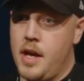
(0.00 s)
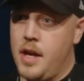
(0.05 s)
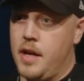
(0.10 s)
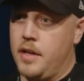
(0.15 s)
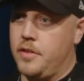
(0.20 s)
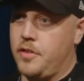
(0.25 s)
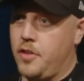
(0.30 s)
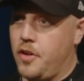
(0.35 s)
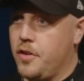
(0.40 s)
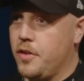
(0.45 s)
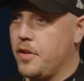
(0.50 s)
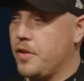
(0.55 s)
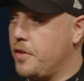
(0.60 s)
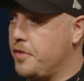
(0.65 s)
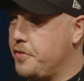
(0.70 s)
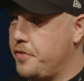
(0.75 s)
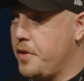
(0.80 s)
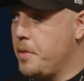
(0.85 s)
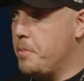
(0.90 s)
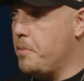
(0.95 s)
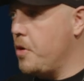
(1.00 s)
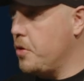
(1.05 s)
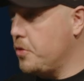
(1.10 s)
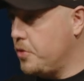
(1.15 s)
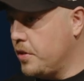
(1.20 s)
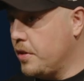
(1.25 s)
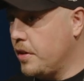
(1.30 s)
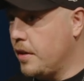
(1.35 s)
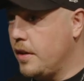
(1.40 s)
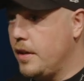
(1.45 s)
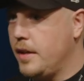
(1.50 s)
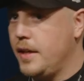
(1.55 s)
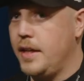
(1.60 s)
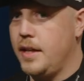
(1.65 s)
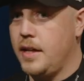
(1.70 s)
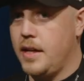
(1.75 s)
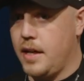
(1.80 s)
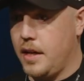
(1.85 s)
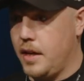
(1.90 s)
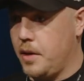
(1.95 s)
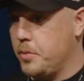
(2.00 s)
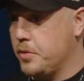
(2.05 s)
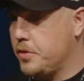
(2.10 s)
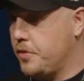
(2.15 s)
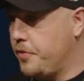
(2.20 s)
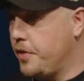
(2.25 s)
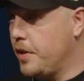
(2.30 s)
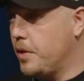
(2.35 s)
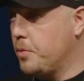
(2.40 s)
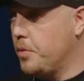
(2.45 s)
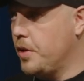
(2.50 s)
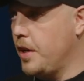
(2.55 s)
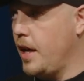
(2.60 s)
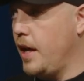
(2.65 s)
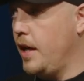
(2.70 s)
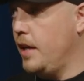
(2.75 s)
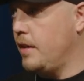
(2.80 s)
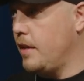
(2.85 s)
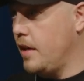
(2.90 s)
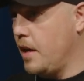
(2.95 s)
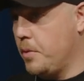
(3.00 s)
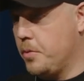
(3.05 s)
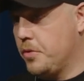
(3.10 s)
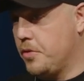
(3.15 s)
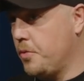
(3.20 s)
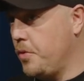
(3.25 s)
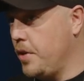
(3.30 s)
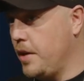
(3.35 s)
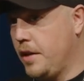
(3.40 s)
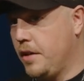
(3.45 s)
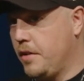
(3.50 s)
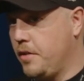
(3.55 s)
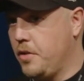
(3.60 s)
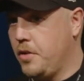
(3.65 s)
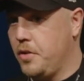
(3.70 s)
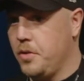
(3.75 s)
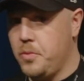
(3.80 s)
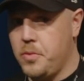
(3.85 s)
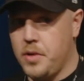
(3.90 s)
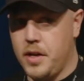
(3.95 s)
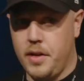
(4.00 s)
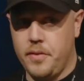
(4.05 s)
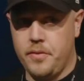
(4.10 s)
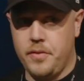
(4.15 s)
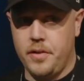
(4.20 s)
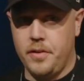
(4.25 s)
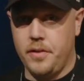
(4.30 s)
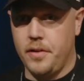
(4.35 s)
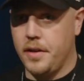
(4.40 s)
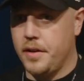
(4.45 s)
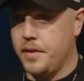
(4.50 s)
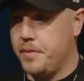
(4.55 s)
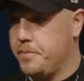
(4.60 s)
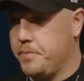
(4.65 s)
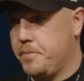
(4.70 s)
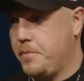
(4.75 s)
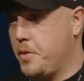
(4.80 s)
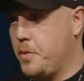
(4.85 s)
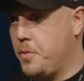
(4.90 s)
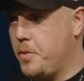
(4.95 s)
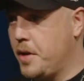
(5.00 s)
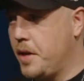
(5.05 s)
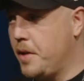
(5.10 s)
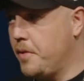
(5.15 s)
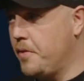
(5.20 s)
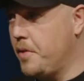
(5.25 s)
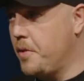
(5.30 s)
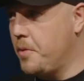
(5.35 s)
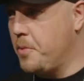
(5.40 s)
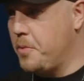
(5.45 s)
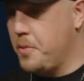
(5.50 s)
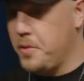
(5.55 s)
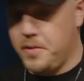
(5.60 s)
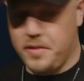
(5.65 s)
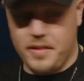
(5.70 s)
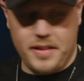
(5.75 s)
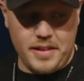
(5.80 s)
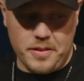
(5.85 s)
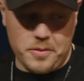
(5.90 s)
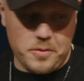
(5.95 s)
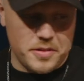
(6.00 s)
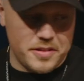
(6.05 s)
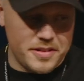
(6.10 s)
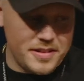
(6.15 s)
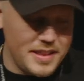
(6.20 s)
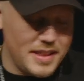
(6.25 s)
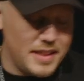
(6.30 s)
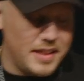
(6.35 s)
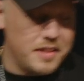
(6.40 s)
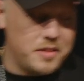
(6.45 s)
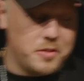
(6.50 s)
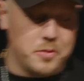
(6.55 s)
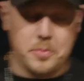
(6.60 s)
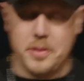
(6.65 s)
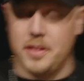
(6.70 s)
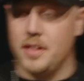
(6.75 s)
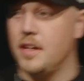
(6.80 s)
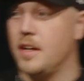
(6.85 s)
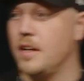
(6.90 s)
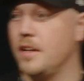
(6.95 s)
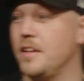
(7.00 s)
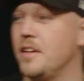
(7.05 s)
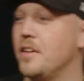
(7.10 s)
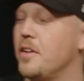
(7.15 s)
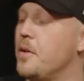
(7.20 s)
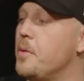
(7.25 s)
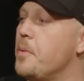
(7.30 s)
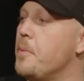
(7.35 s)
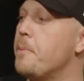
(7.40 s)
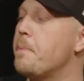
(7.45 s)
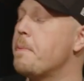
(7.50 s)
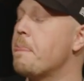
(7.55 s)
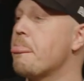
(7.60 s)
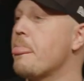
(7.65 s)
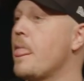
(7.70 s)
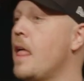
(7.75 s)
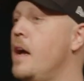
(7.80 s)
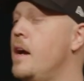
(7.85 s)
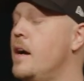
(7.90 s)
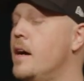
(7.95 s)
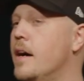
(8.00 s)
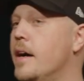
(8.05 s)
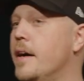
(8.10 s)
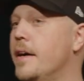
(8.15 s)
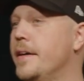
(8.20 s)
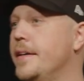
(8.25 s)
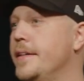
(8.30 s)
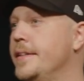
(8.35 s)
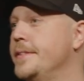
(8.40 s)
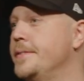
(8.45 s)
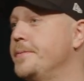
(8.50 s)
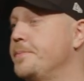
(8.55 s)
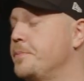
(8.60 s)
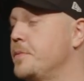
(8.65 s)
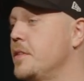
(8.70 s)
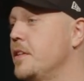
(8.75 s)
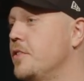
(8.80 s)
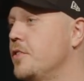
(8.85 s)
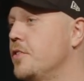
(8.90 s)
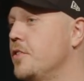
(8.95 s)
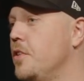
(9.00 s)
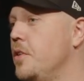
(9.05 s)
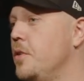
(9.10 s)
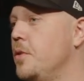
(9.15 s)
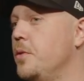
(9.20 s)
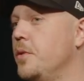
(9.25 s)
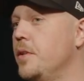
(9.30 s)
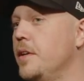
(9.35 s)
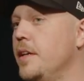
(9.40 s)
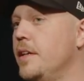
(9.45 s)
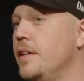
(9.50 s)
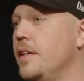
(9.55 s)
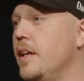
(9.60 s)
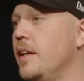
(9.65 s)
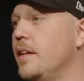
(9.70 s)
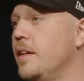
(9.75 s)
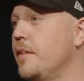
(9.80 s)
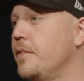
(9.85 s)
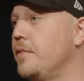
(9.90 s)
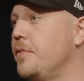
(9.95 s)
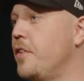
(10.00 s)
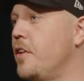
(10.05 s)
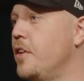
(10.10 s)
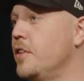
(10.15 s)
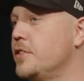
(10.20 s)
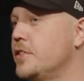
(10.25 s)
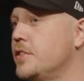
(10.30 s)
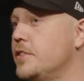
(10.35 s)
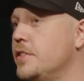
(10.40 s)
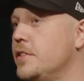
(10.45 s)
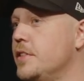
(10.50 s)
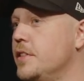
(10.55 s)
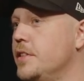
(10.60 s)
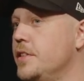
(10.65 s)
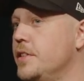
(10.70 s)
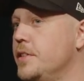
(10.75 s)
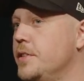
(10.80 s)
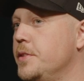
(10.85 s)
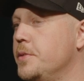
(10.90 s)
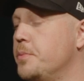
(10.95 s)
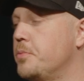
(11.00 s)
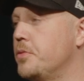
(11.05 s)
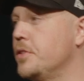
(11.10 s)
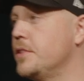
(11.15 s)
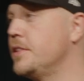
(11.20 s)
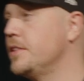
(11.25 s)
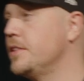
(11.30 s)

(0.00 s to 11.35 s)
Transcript: turned off emotionally and I was filled with hate, and I was ready to do whatever was needed to be done, you know. So in that first prison